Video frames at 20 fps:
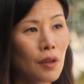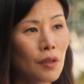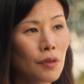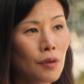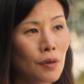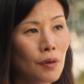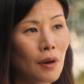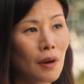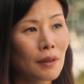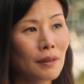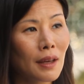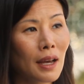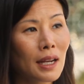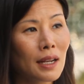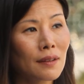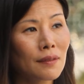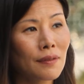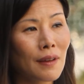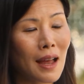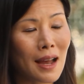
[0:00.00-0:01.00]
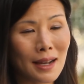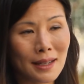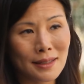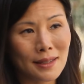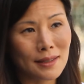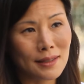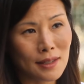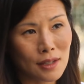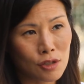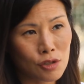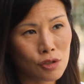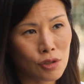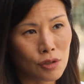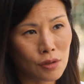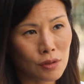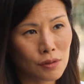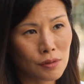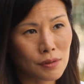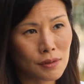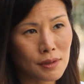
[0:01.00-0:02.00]
there are a lot of access
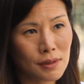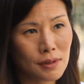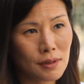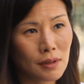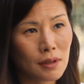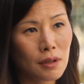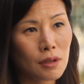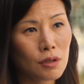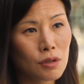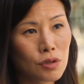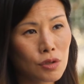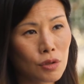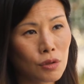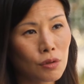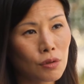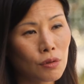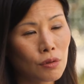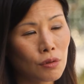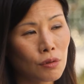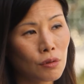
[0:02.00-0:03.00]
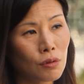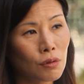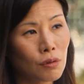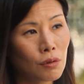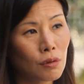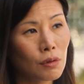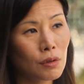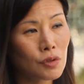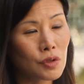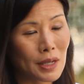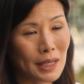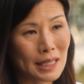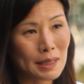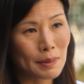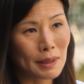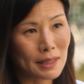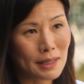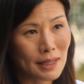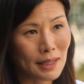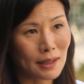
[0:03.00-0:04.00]
issues to
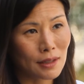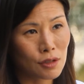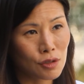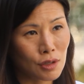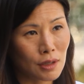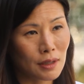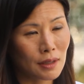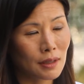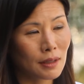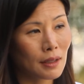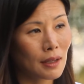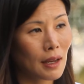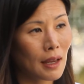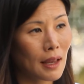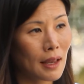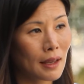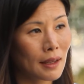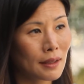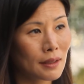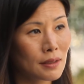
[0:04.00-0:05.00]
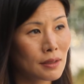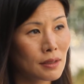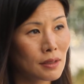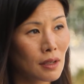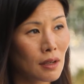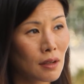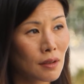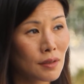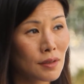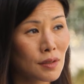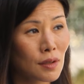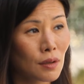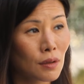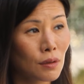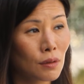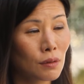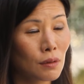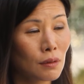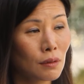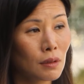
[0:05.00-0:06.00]
transplantation and
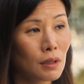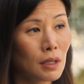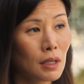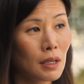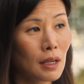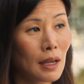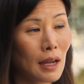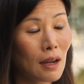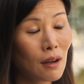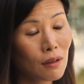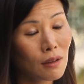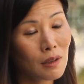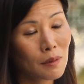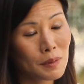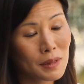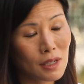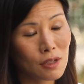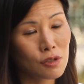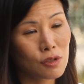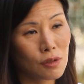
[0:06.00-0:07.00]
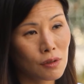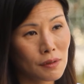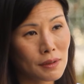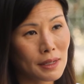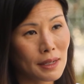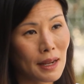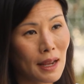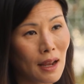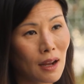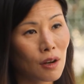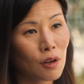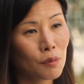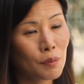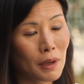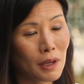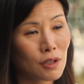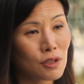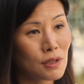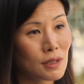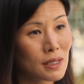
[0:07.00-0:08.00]
also outcomes issues and how
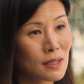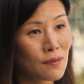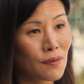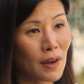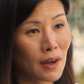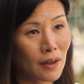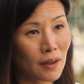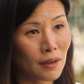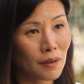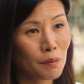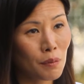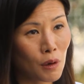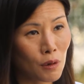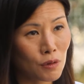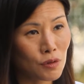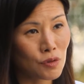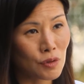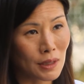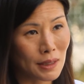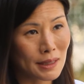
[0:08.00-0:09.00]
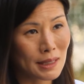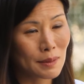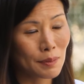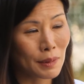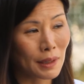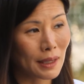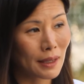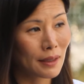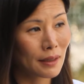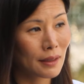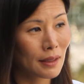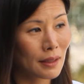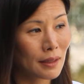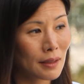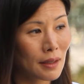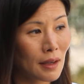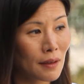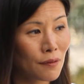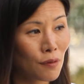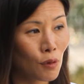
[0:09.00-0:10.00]
patients fare post-transplant.
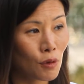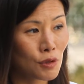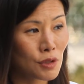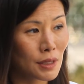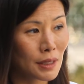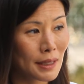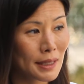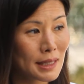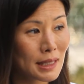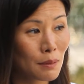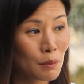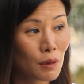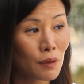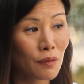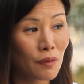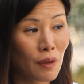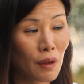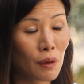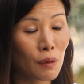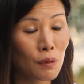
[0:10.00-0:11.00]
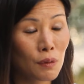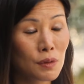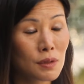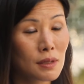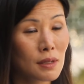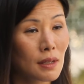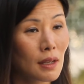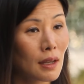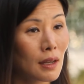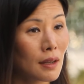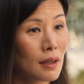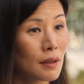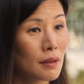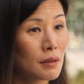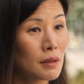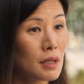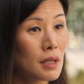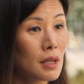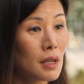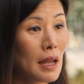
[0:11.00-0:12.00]
And unfortunately, some of those
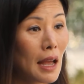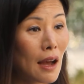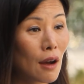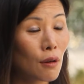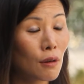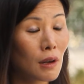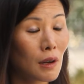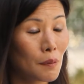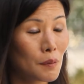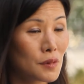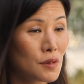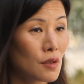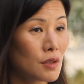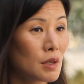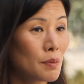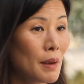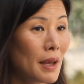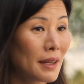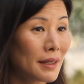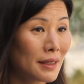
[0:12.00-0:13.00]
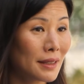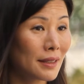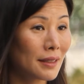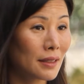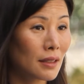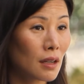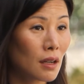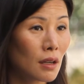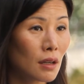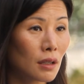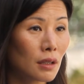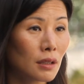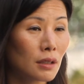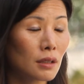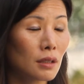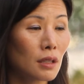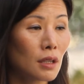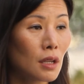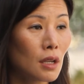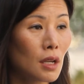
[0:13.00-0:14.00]
outcomes are dependent on